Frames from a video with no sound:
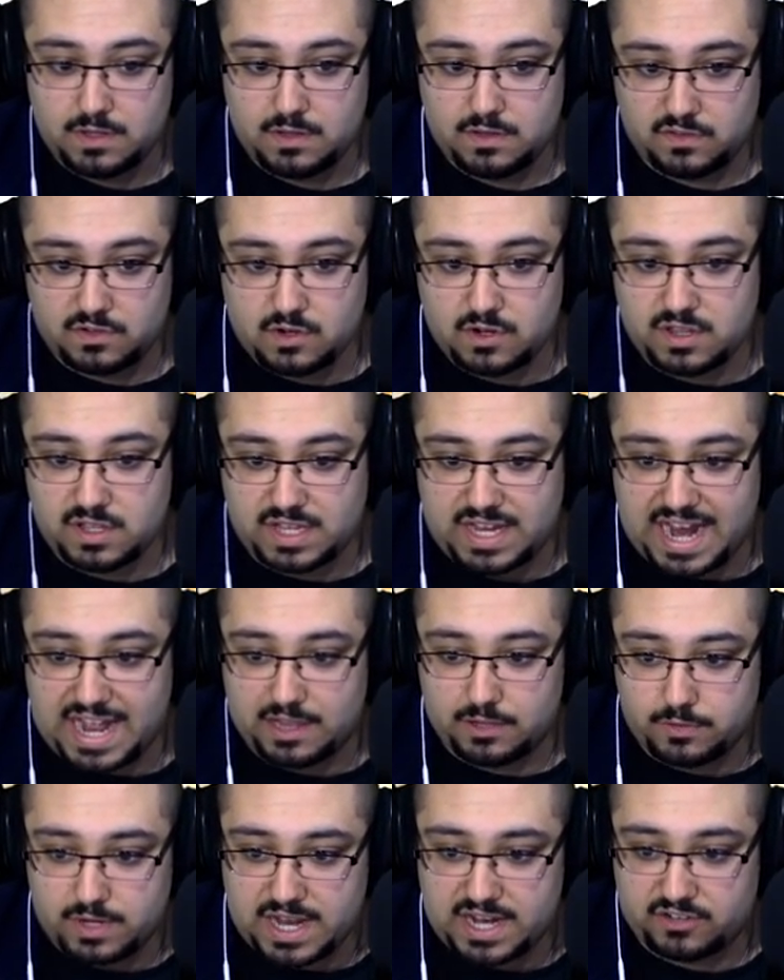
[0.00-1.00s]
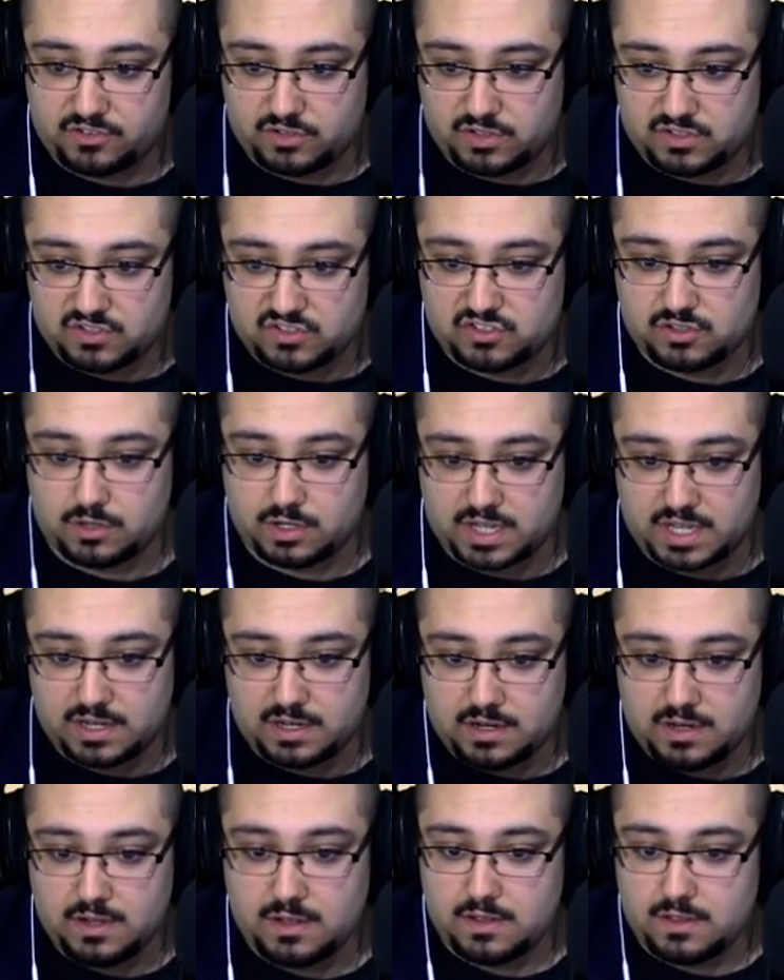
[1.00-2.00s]
Let's go to the gallery, actually. Just look
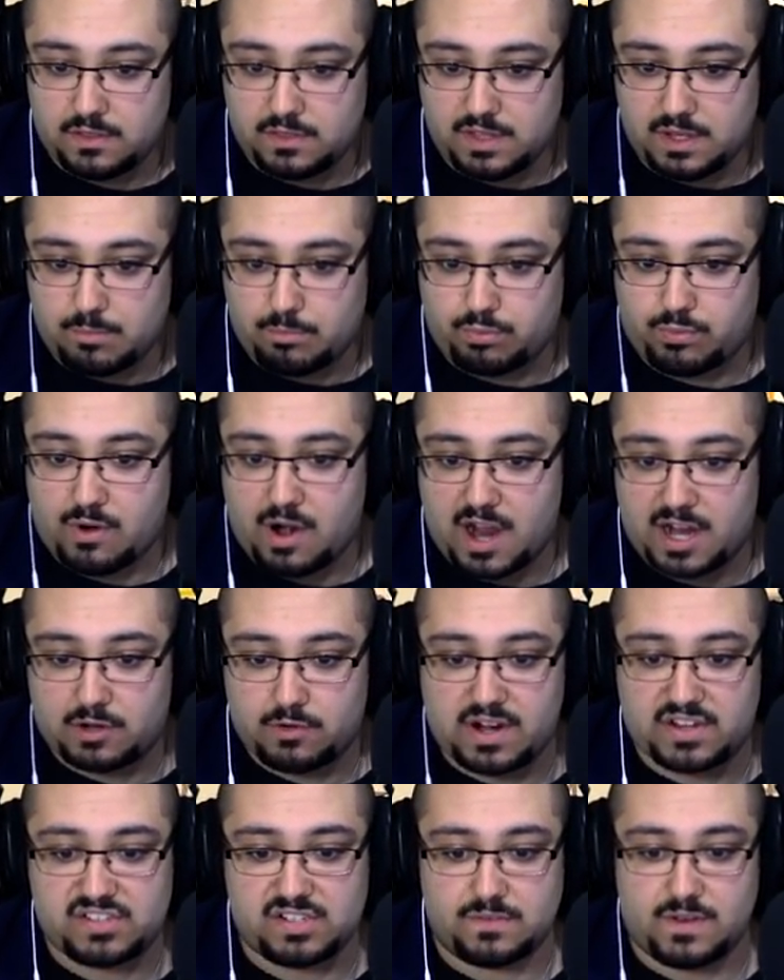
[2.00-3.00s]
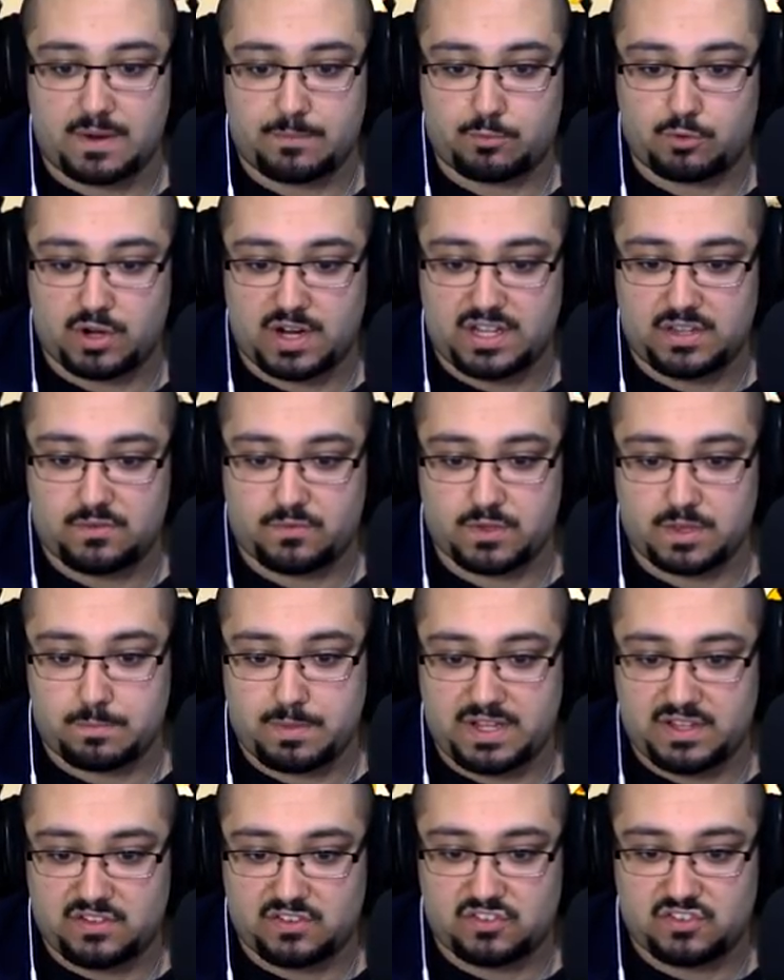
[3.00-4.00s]
at the progress of upgrades for the
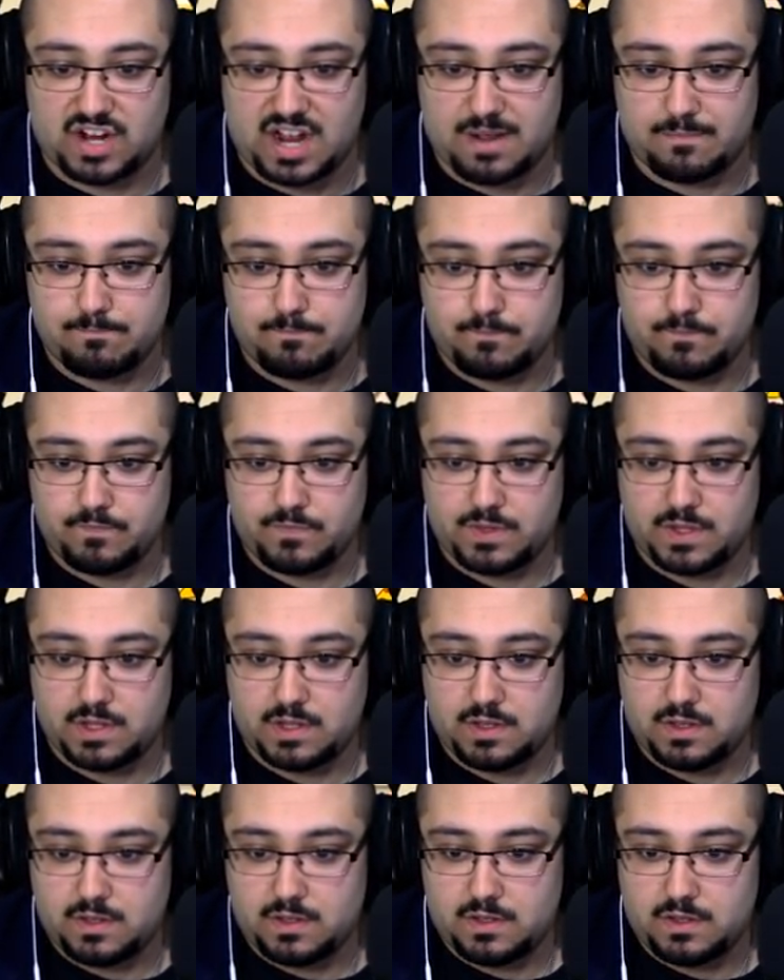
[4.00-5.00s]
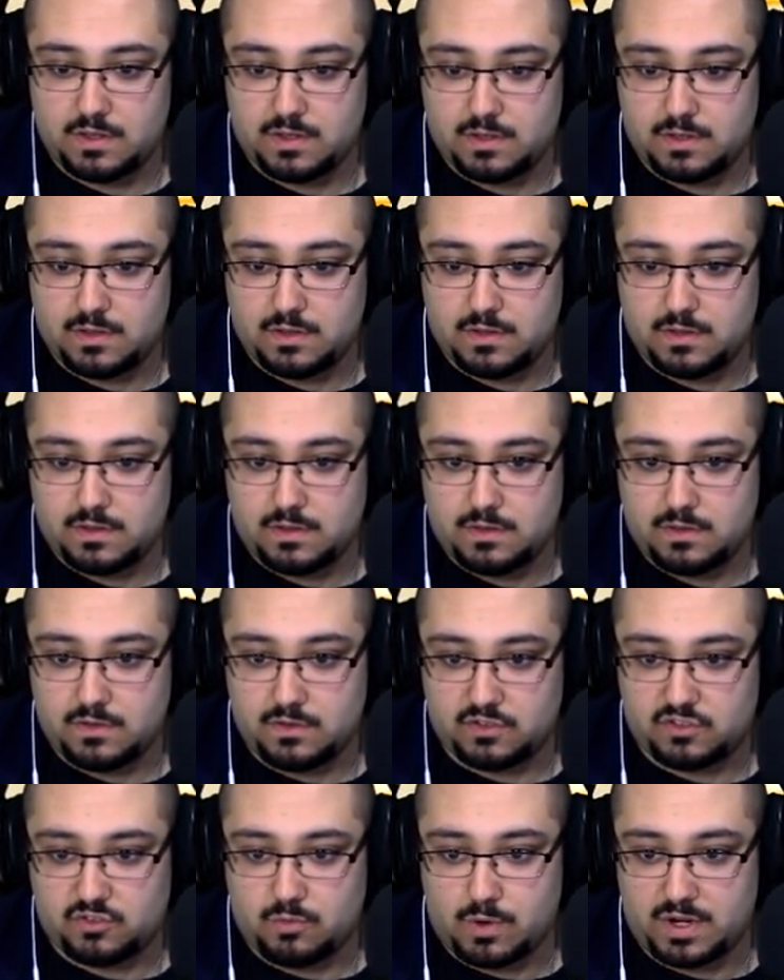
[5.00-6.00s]
pizza shop.
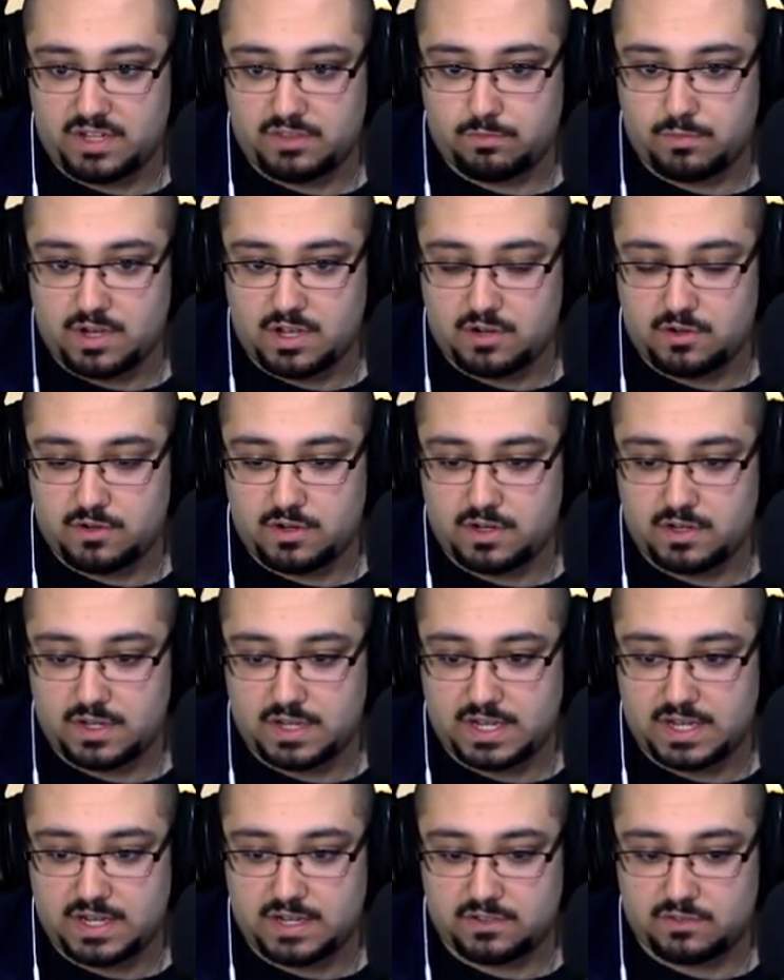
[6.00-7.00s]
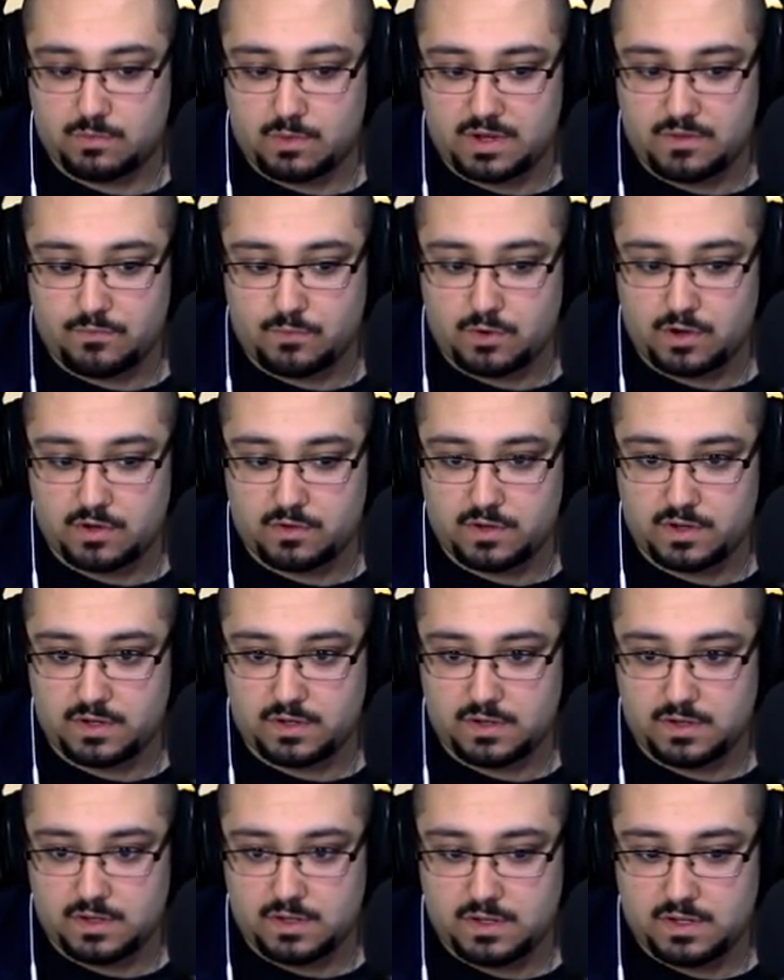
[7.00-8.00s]
There's 2,300 and
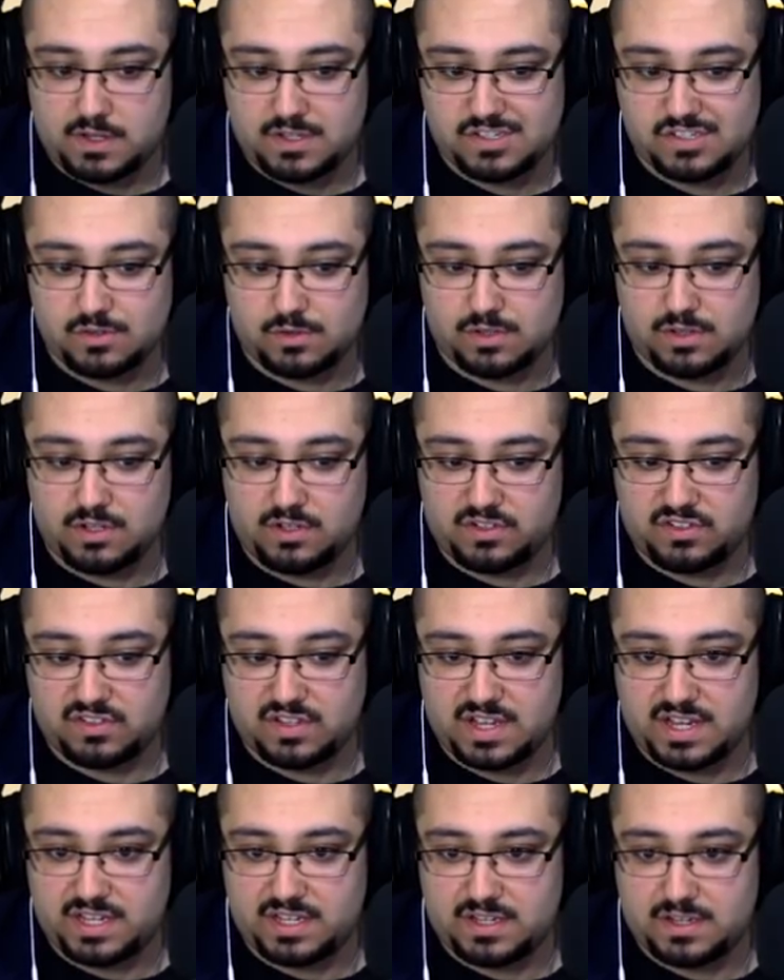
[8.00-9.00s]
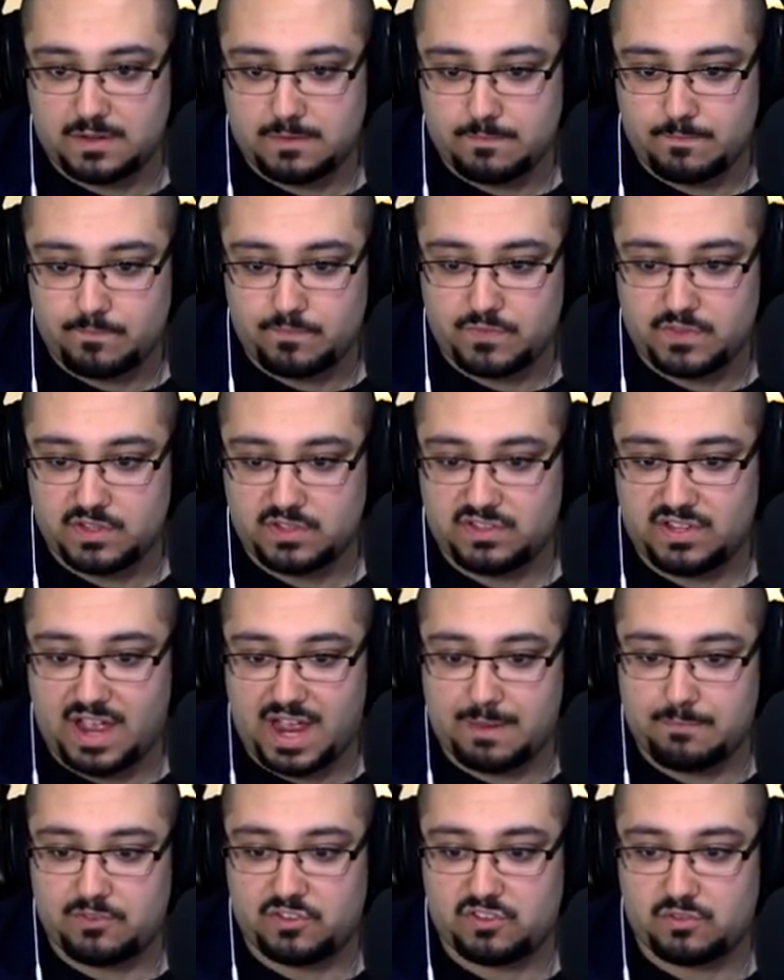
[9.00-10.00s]
2,400. So it looks like
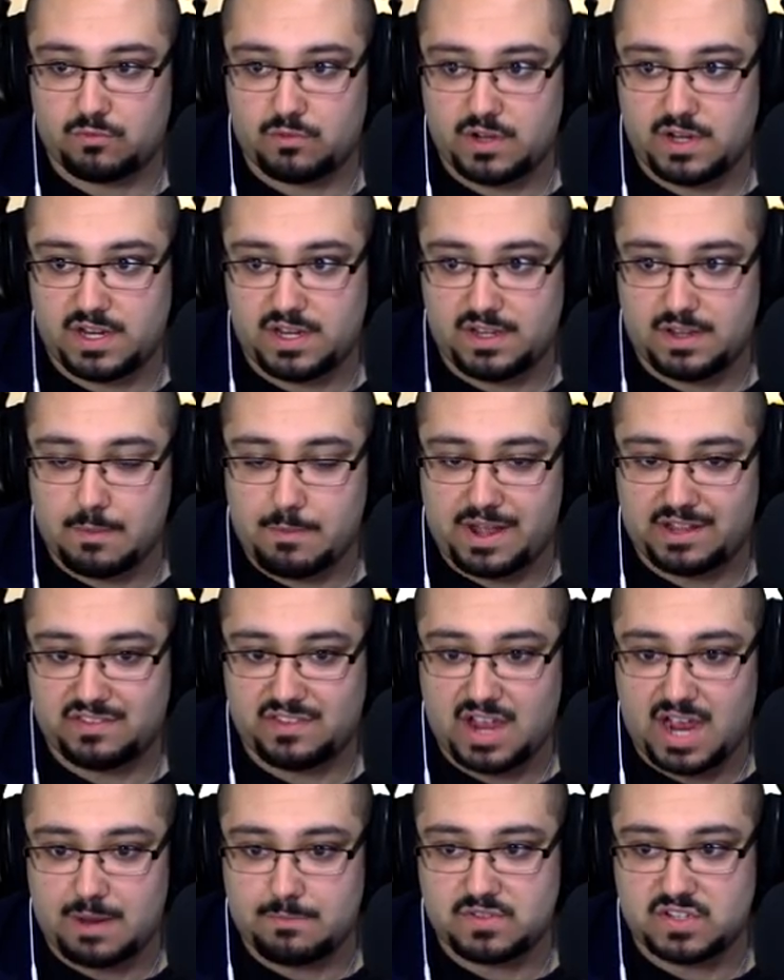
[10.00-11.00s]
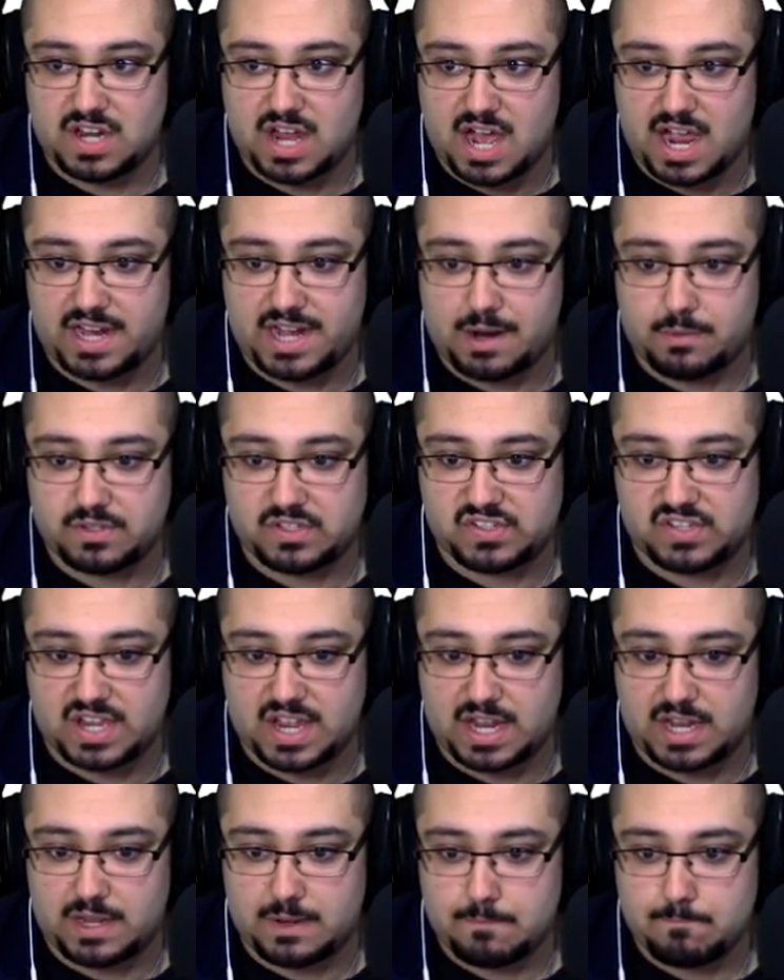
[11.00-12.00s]
times three, about times nine, I would
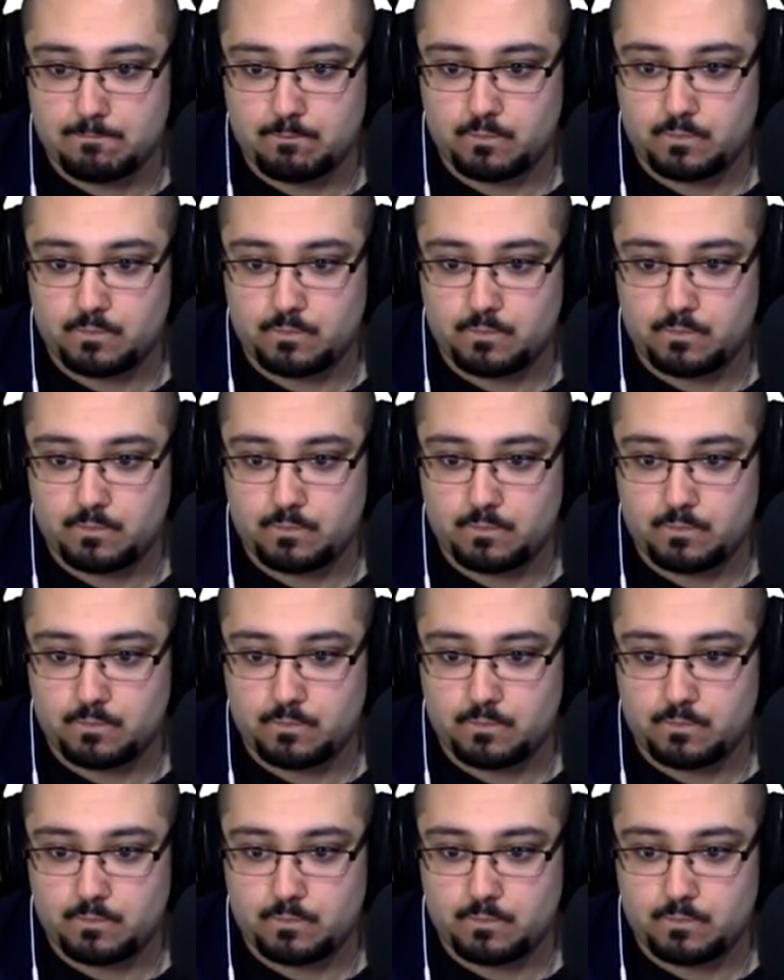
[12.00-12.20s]
say.